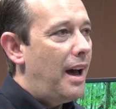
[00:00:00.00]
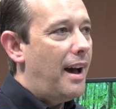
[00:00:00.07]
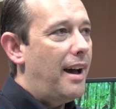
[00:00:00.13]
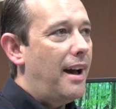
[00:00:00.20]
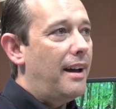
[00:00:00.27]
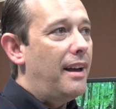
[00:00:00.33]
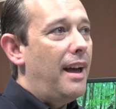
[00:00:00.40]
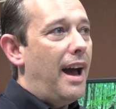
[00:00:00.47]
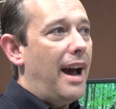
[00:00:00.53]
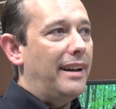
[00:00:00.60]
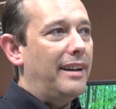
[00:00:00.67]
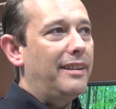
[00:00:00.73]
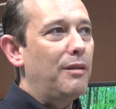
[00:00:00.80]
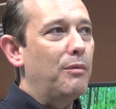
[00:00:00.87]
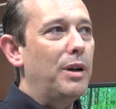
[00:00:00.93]

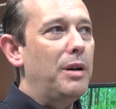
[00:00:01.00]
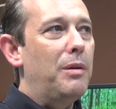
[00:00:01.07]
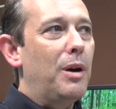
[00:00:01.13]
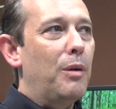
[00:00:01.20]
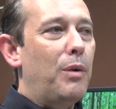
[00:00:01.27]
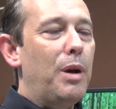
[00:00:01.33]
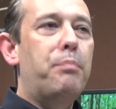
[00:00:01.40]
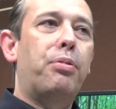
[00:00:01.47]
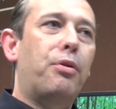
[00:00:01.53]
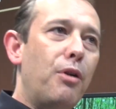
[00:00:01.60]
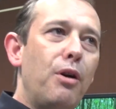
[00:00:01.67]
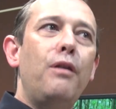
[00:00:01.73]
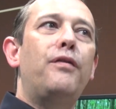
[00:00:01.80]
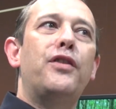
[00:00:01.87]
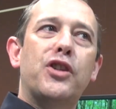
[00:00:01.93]
And I think we
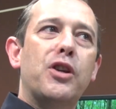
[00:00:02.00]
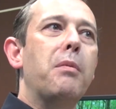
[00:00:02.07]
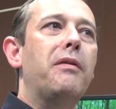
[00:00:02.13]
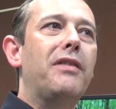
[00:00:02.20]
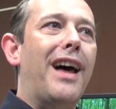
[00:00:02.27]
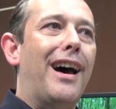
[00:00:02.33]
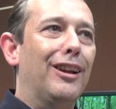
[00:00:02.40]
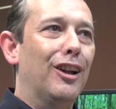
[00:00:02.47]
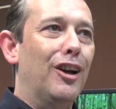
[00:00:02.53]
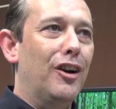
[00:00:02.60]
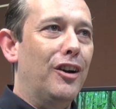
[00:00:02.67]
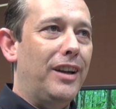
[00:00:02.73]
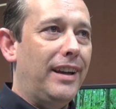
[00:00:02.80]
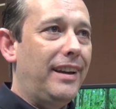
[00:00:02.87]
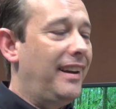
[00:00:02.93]
proved some of that
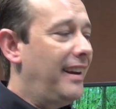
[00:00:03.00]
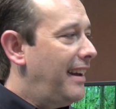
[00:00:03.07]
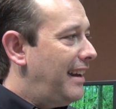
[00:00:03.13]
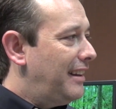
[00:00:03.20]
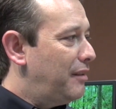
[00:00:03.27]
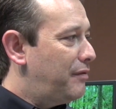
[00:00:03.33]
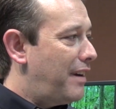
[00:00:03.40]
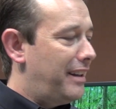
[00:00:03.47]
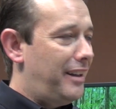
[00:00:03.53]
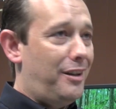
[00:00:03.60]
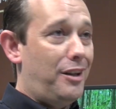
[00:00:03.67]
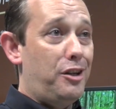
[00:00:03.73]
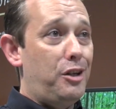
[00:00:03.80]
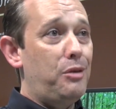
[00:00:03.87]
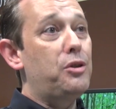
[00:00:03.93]
learning in the fact
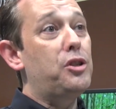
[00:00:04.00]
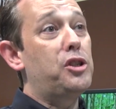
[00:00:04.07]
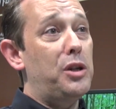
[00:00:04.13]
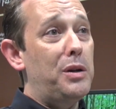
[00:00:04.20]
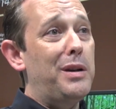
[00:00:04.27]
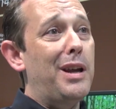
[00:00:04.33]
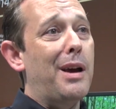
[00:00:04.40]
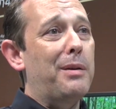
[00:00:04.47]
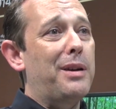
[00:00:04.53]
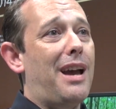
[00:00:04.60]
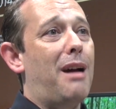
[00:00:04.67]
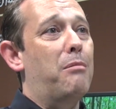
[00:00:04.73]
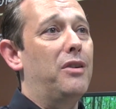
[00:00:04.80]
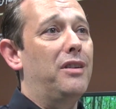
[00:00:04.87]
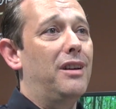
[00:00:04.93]
that the new studio
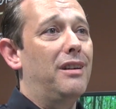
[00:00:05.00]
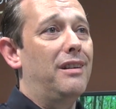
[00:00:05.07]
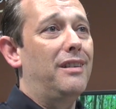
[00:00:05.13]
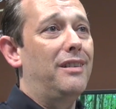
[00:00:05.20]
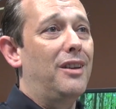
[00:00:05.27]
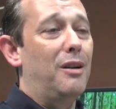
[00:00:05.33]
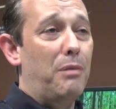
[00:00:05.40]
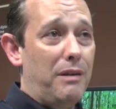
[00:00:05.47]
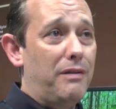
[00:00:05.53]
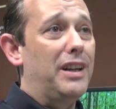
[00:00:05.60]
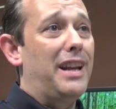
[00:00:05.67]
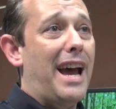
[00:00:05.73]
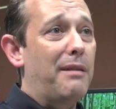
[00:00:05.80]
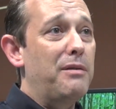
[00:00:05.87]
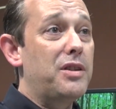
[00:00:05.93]
camera that we've
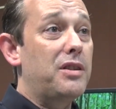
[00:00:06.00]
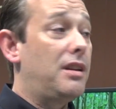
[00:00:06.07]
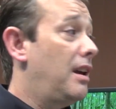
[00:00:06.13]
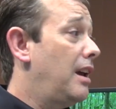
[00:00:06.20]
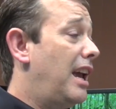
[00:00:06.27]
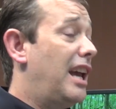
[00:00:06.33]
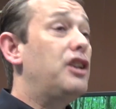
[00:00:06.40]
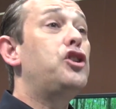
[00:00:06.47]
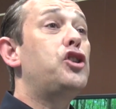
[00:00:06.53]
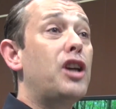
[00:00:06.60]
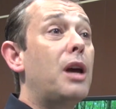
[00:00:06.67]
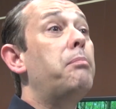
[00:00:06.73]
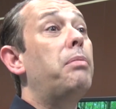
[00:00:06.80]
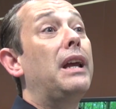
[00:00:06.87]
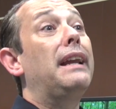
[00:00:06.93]
announced is
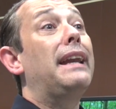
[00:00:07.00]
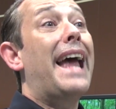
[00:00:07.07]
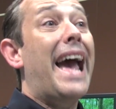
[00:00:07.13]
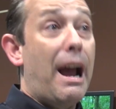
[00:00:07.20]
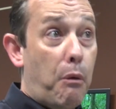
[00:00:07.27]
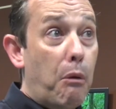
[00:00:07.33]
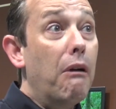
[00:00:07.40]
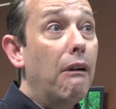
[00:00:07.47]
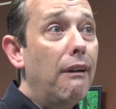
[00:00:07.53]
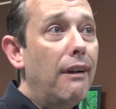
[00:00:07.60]
shipping now.